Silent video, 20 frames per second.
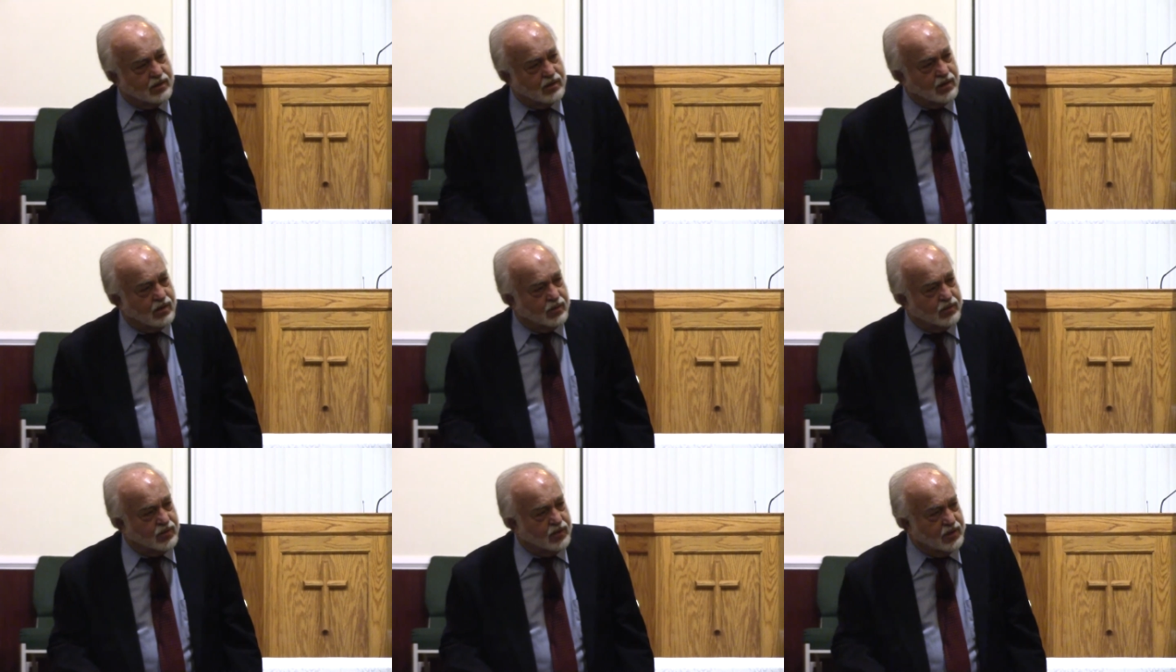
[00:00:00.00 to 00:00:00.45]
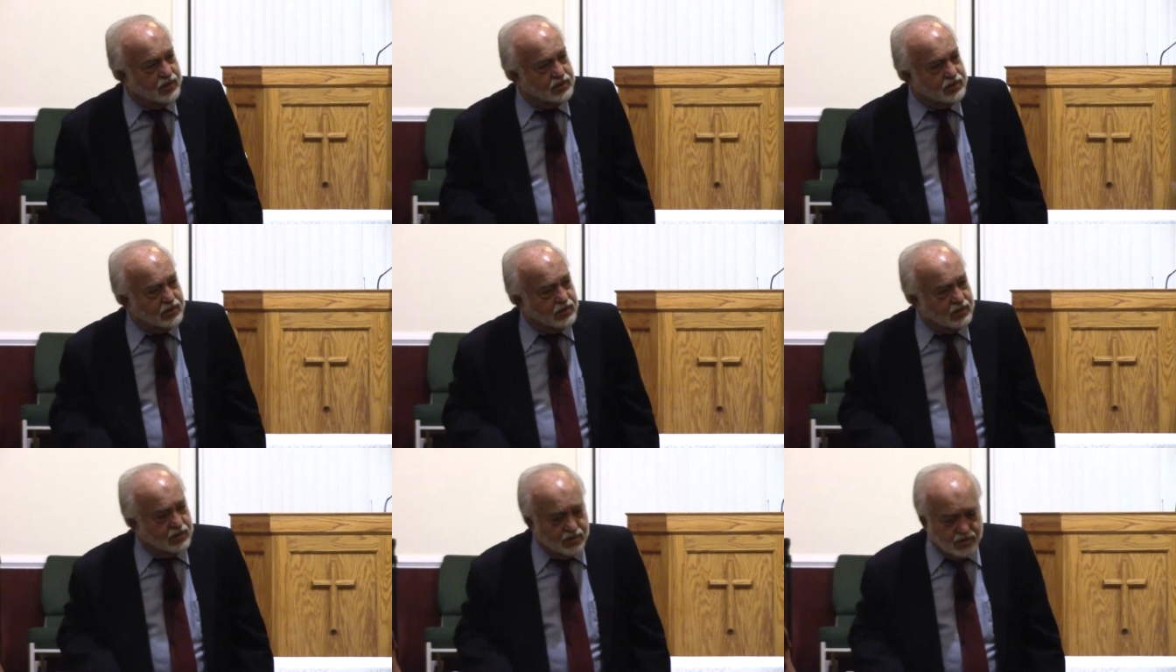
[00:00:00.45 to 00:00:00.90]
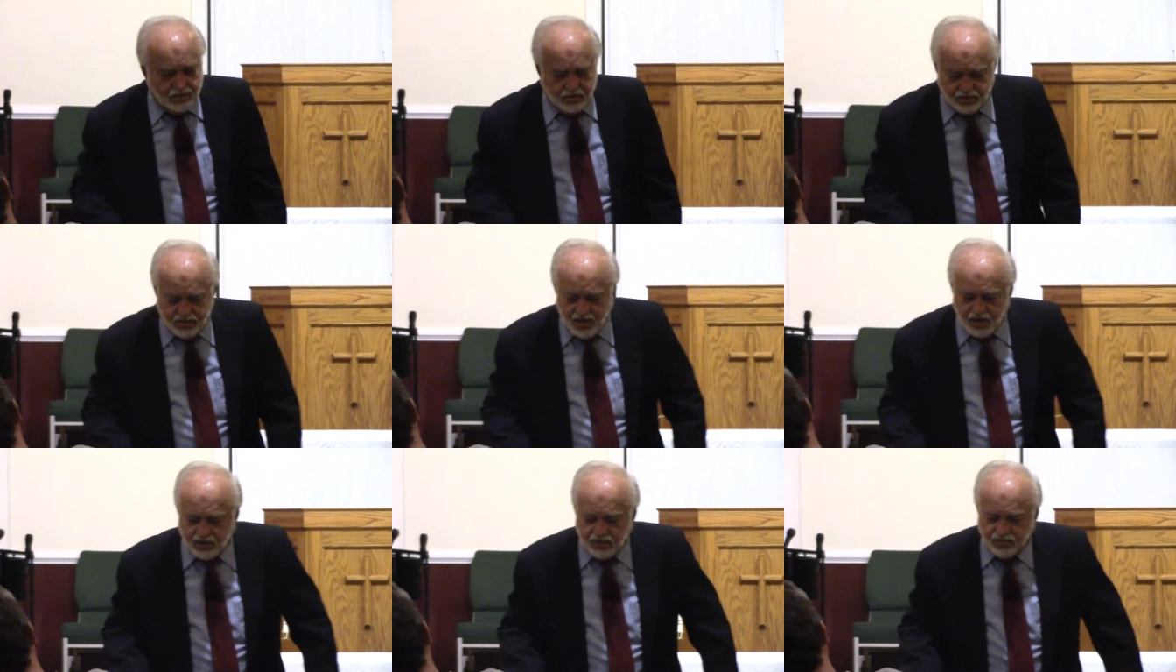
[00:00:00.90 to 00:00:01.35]
God bless you.
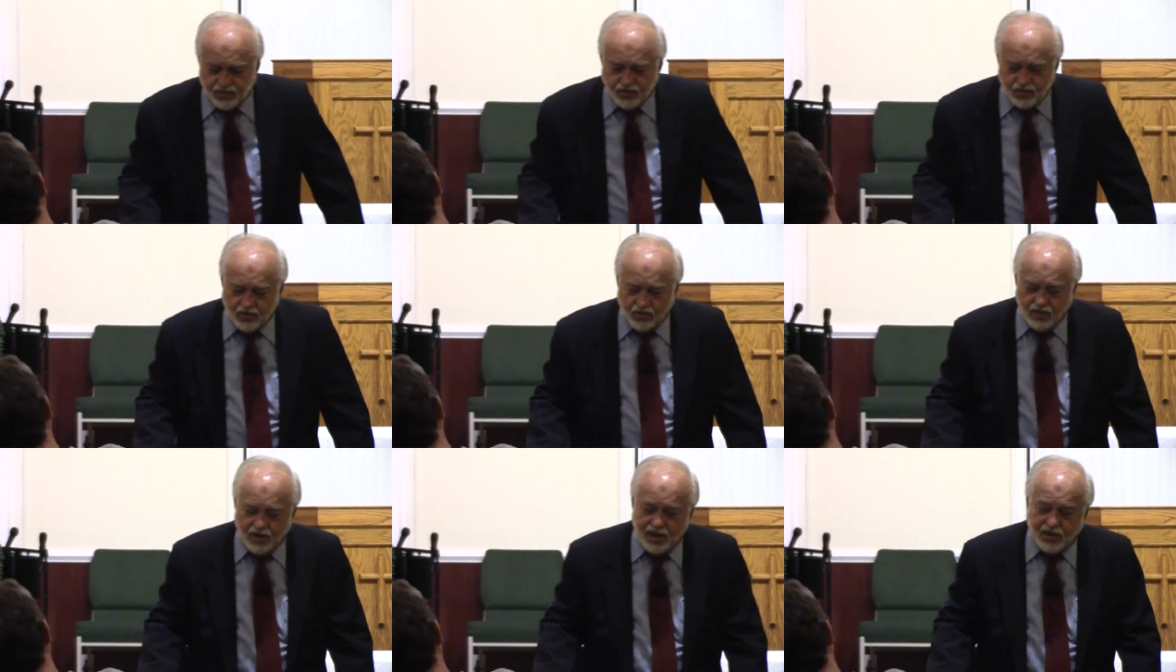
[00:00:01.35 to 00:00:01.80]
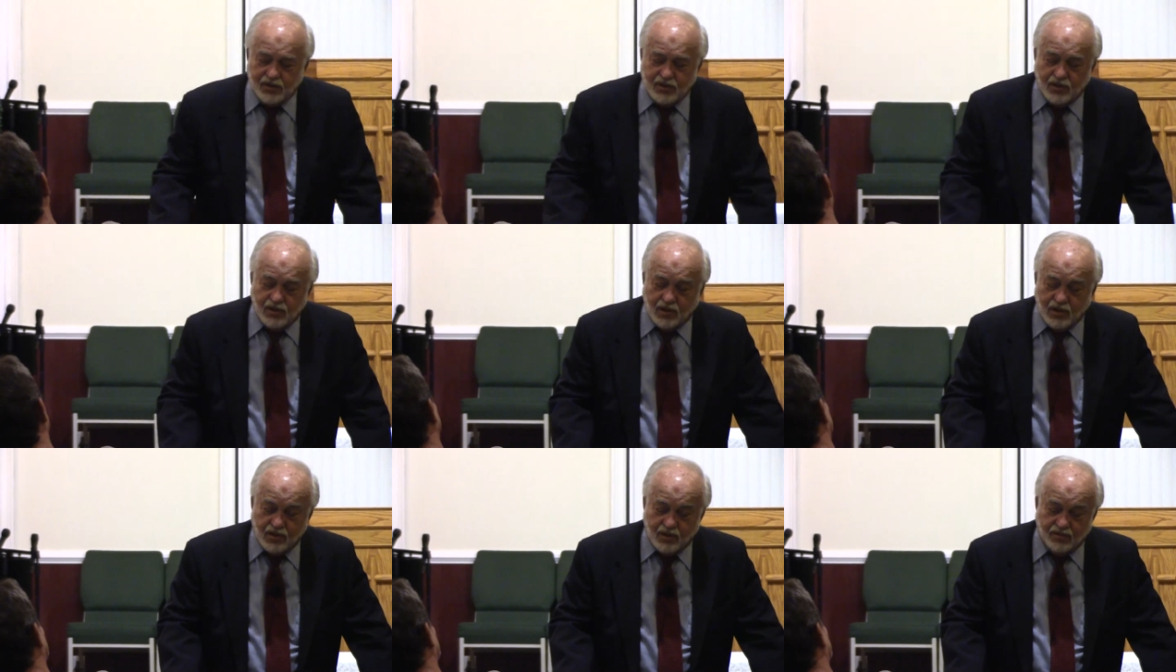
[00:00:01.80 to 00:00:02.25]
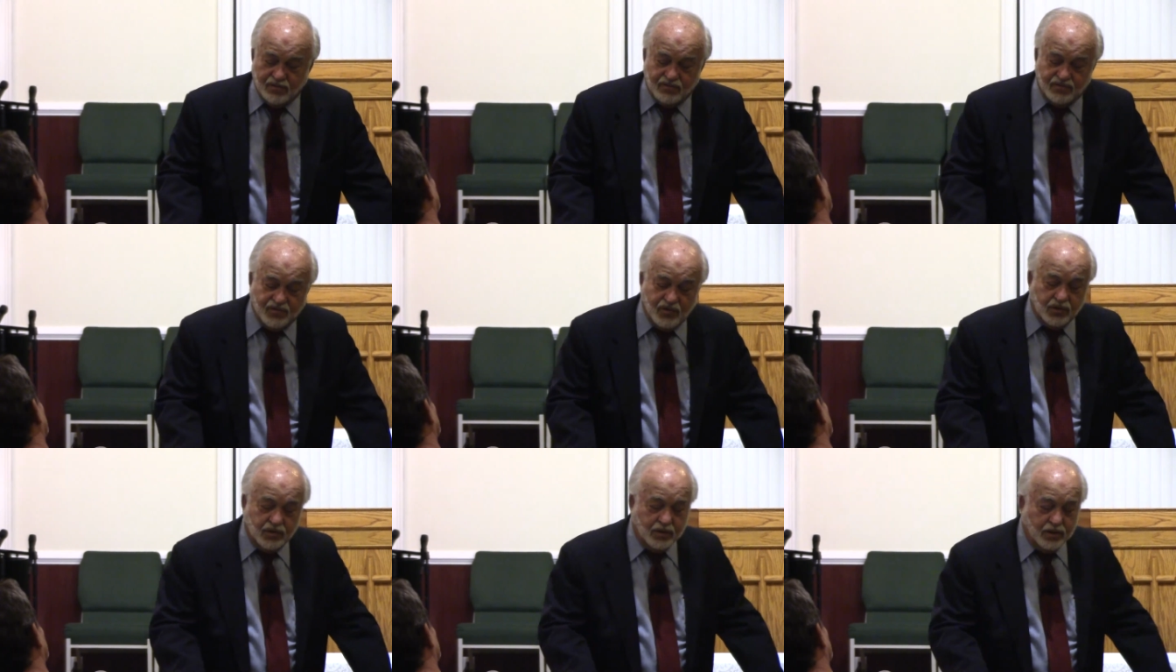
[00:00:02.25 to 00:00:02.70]
Thanks for the lending of the
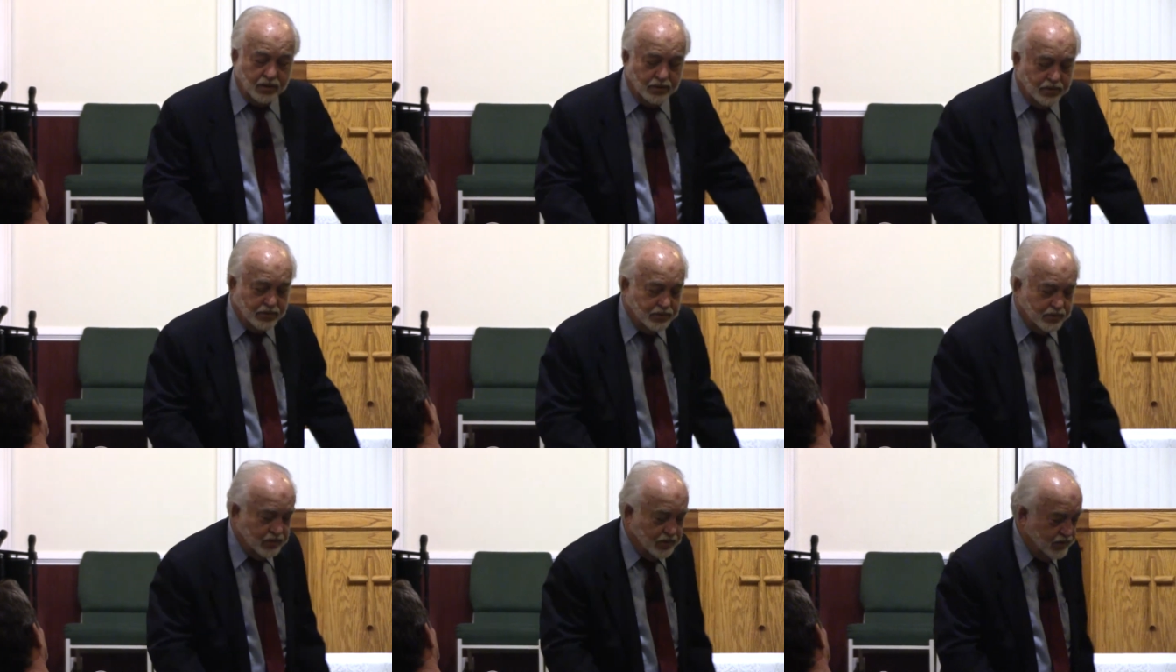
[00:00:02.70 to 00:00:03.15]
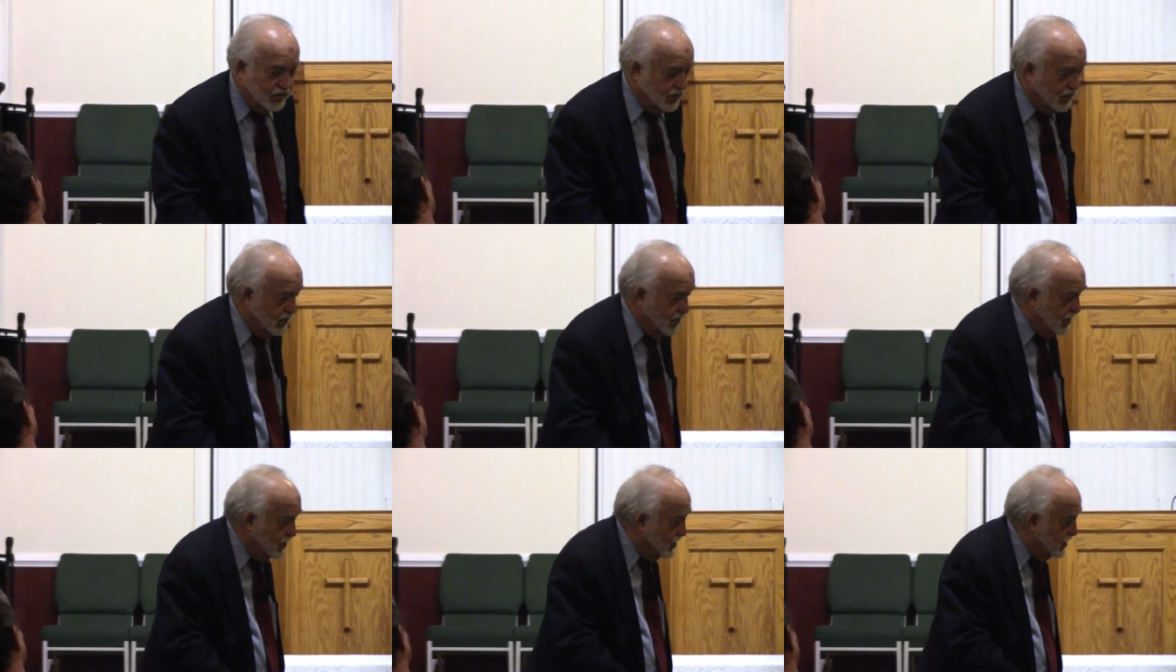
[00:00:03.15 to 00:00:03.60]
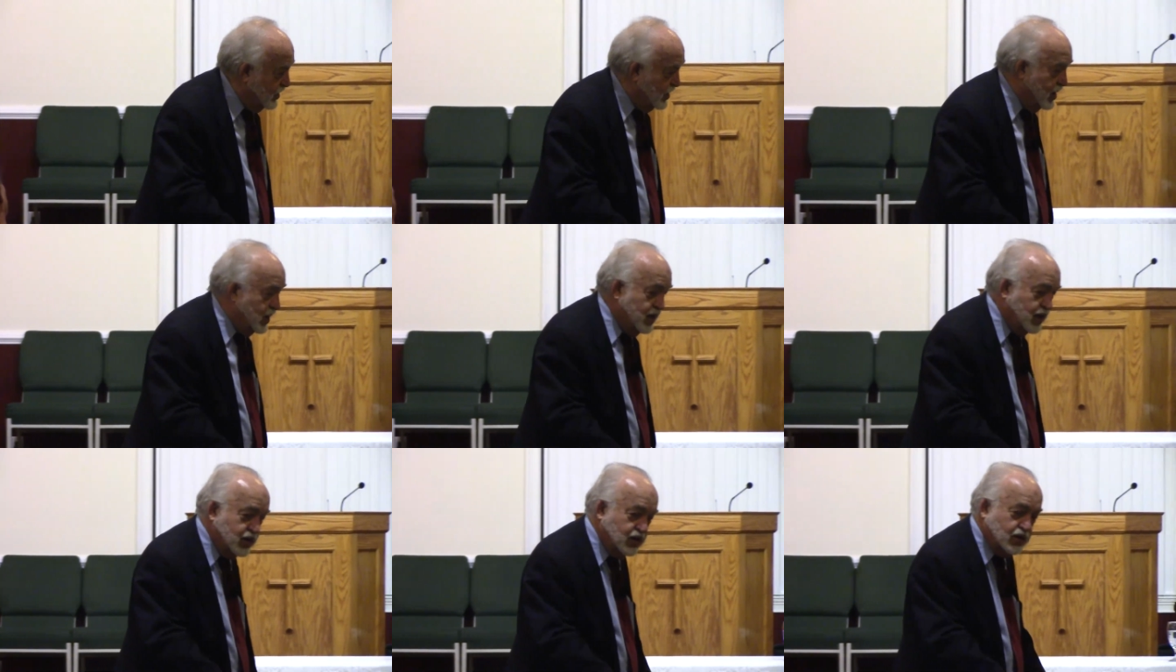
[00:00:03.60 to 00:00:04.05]
foot here.
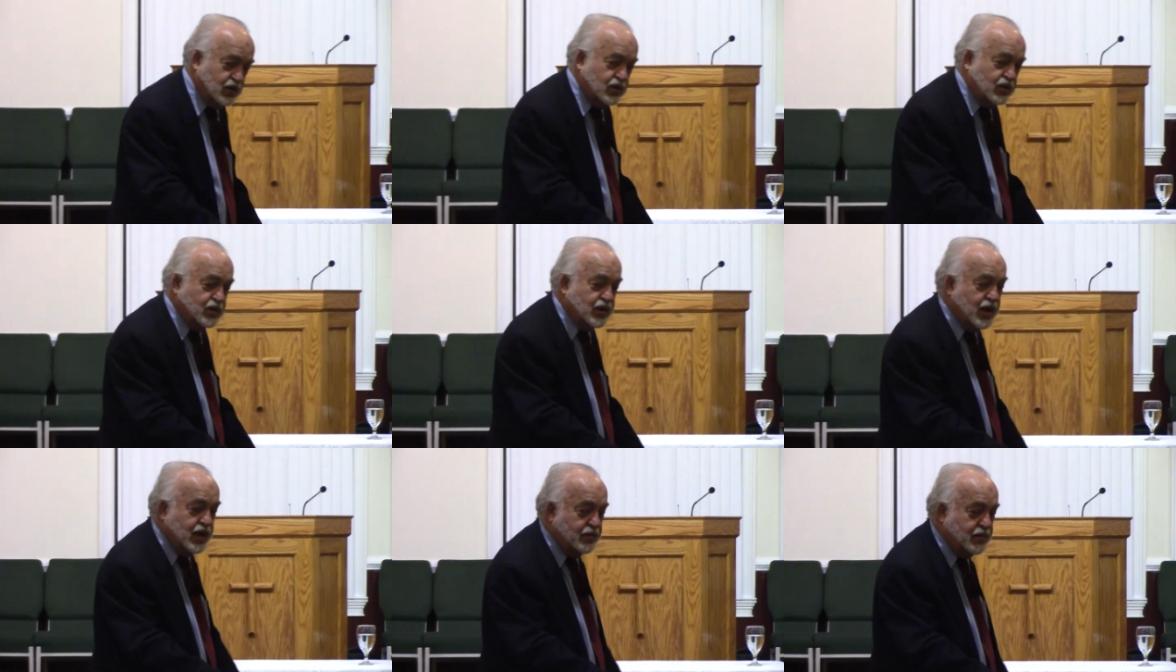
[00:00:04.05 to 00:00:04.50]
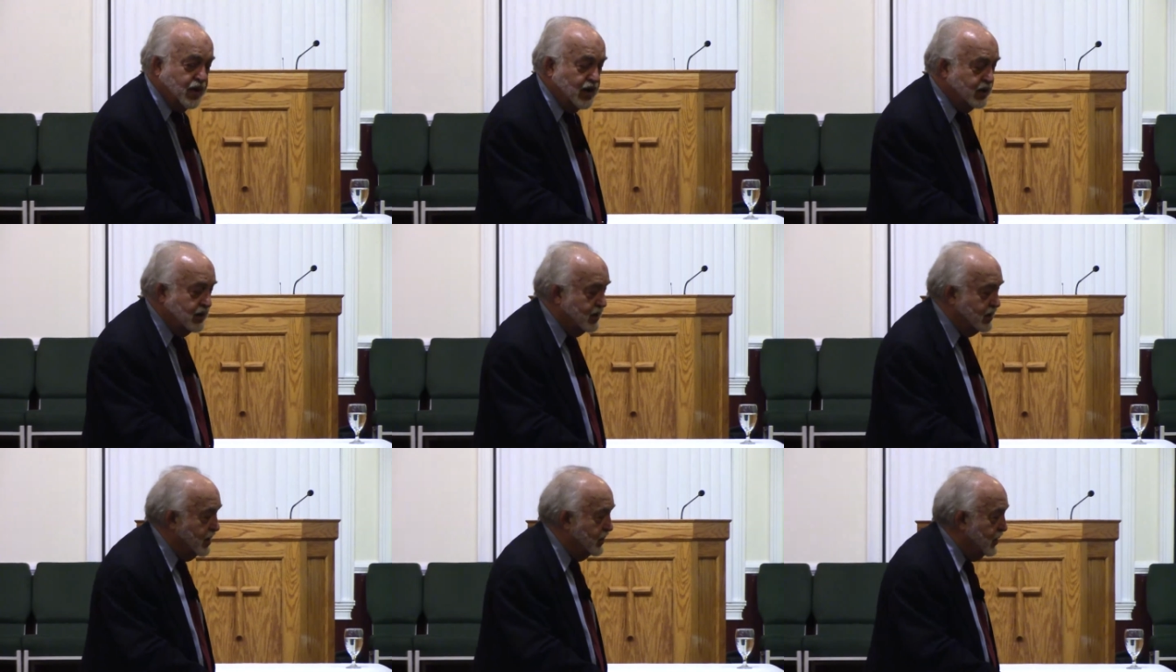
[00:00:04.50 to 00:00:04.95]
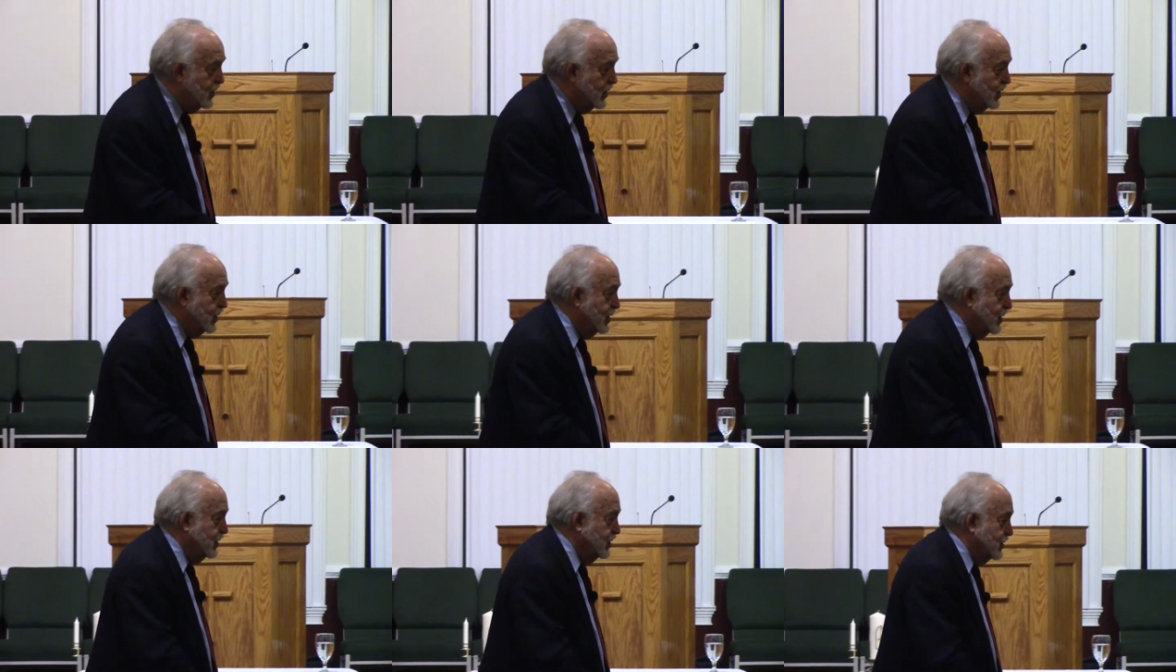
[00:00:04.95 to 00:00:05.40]
I had a good amen
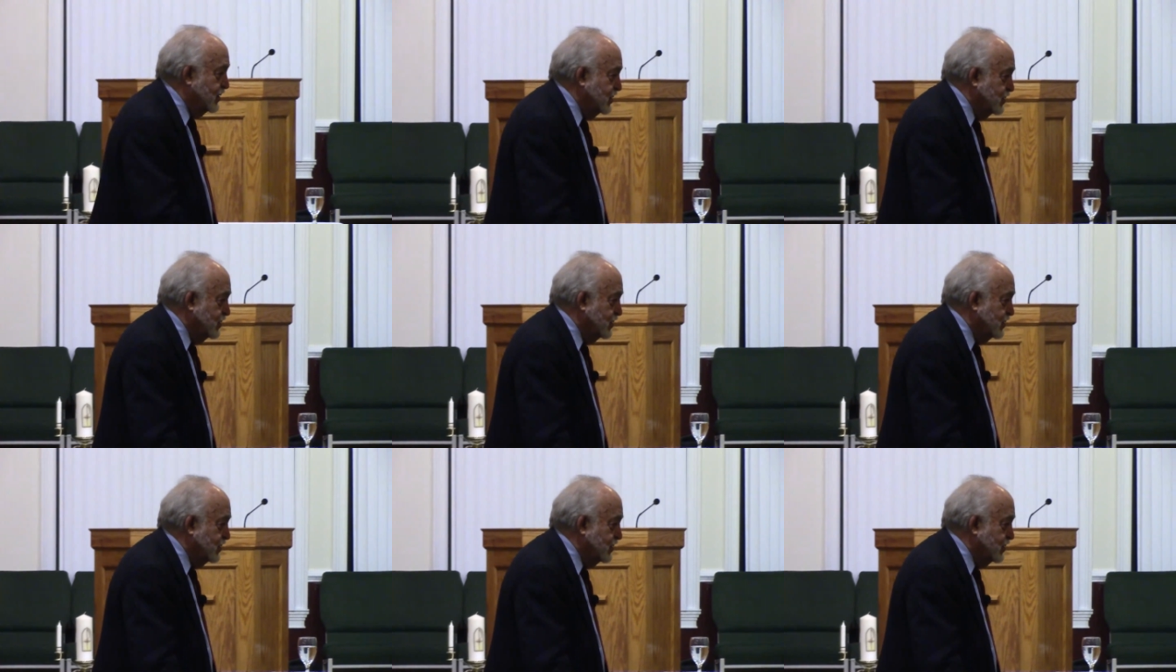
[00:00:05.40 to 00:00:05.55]
coming here.